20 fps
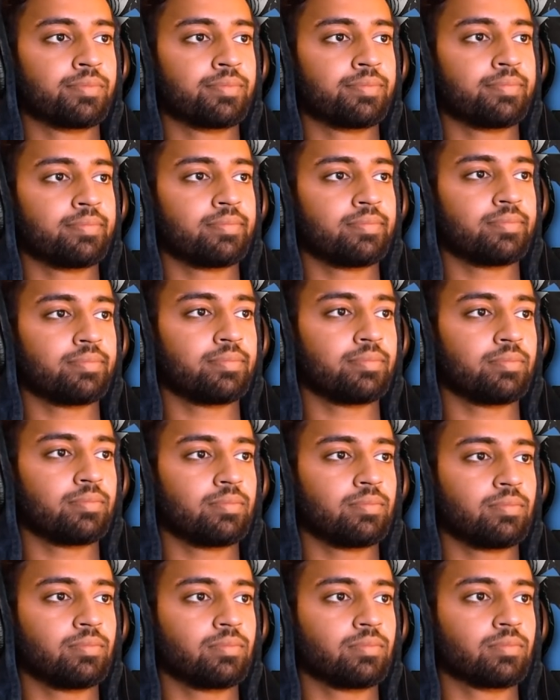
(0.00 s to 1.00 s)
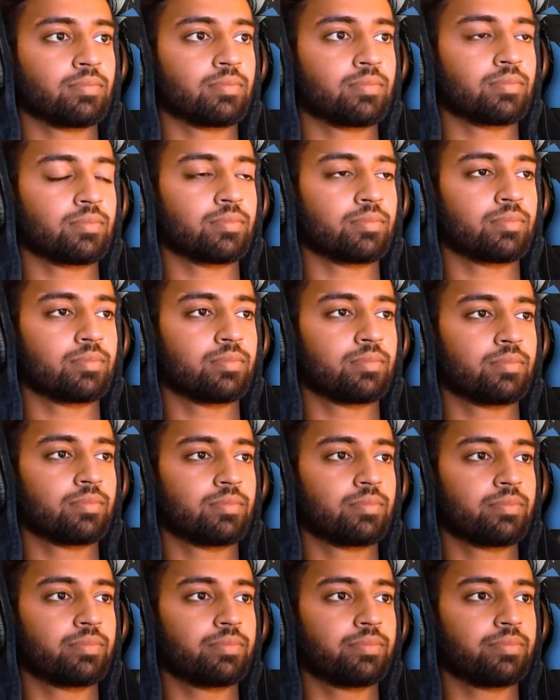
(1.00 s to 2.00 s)

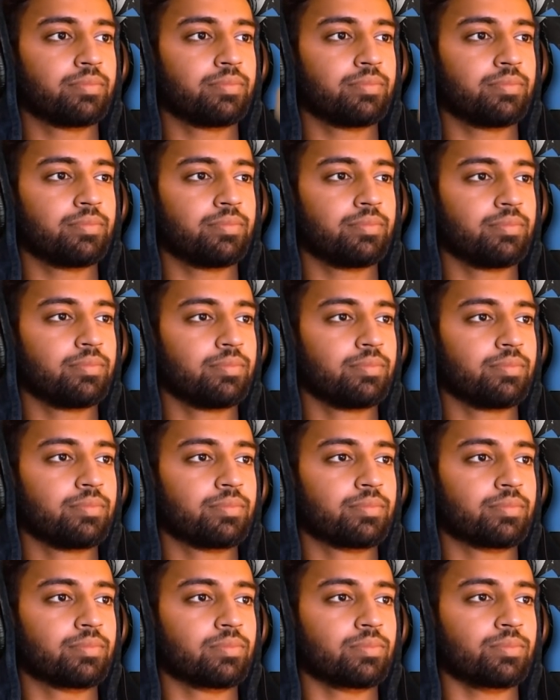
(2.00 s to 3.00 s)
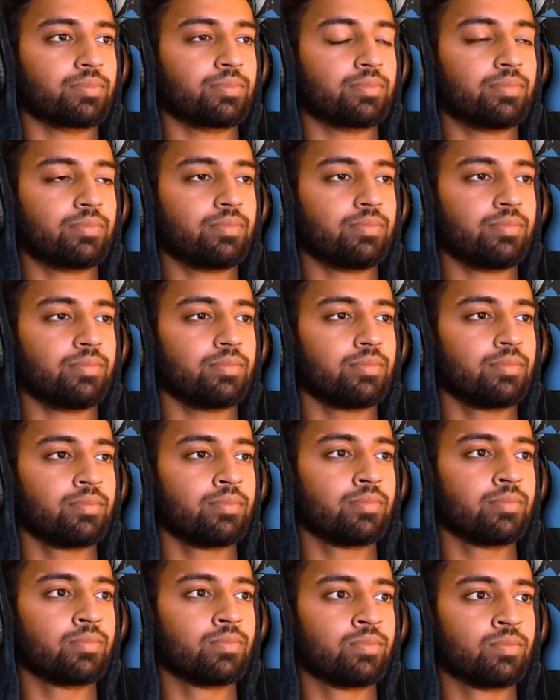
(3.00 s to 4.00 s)

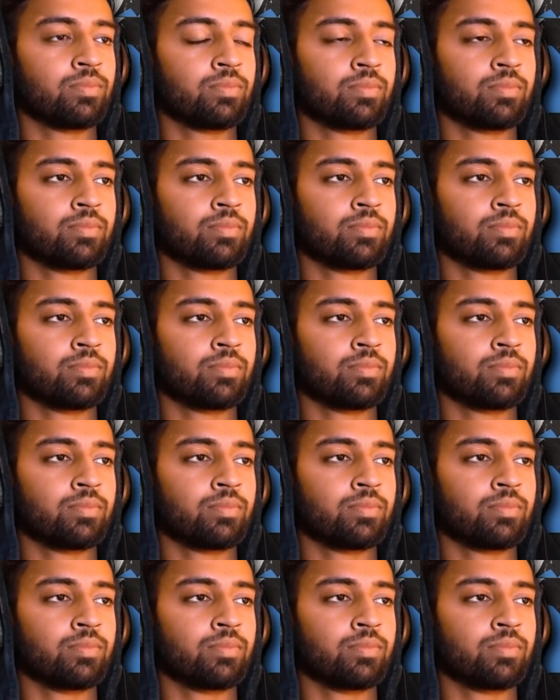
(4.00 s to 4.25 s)
The person shown says nothing.